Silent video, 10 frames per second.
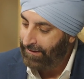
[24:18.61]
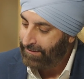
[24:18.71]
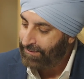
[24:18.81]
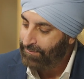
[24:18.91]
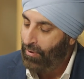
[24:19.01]

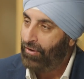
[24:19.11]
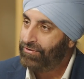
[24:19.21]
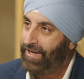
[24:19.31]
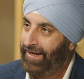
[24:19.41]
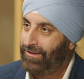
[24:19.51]
small
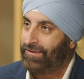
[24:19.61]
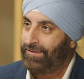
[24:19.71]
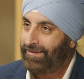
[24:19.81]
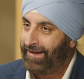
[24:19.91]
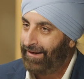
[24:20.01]

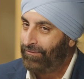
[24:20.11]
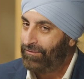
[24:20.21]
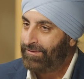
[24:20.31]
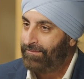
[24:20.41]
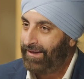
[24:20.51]
changes, like if you
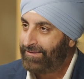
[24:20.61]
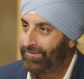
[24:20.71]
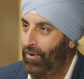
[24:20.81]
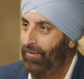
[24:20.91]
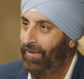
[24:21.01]
just make
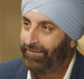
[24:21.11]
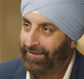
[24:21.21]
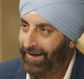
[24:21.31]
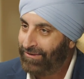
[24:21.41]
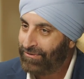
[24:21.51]
small
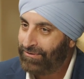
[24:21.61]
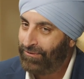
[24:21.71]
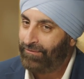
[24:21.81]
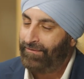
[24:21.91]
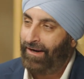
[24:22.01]
modifications to
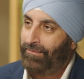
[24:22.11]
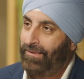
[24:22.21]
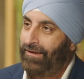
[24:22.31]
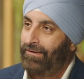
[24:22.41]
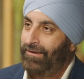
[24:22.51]
your
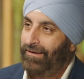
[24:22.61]
environment.